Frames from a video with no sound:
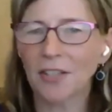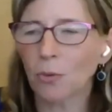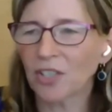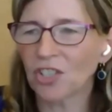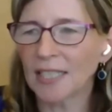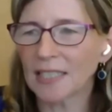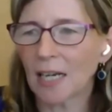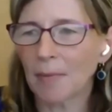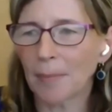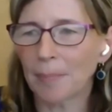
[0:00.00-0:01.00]
question that's
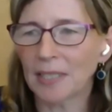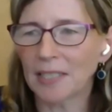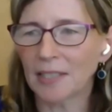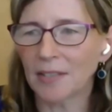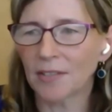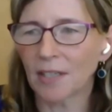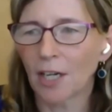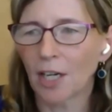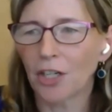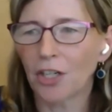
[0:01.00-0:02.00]
come up is,
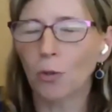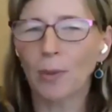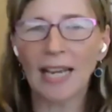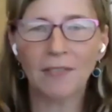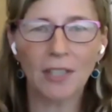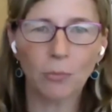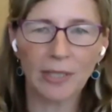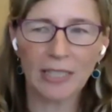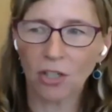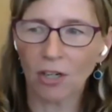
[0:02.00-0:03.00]
we haven't
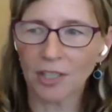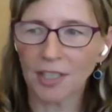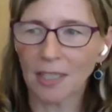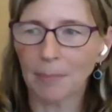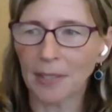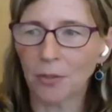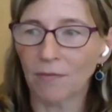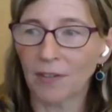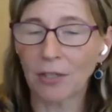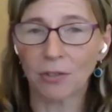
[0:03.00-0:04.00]
really talked yet
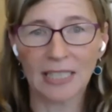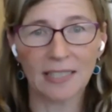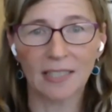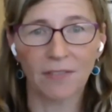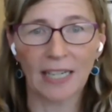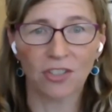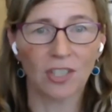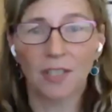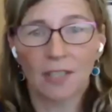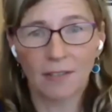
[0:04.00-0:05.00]
about viral
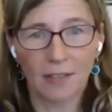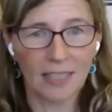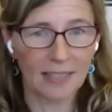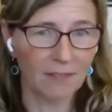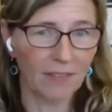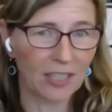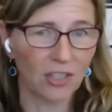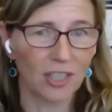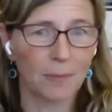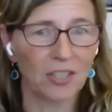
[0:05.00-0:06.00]

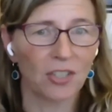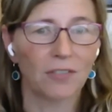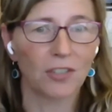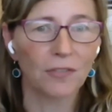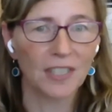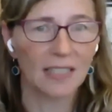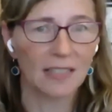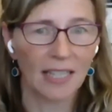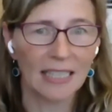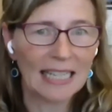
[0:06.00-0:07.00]
disinfection, especially of surfaces
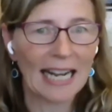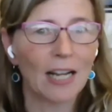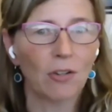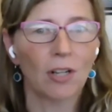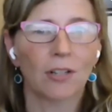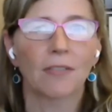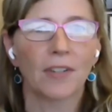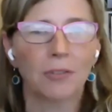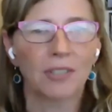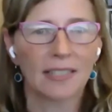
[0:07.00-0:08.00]
and things, and how long the
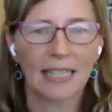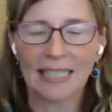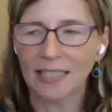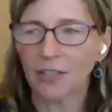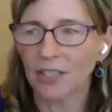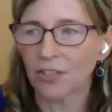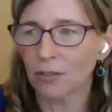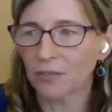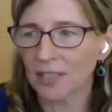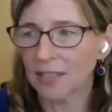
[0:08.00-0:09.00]
virus is lasting on these
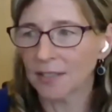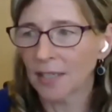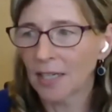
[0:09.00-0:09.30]
surfaces.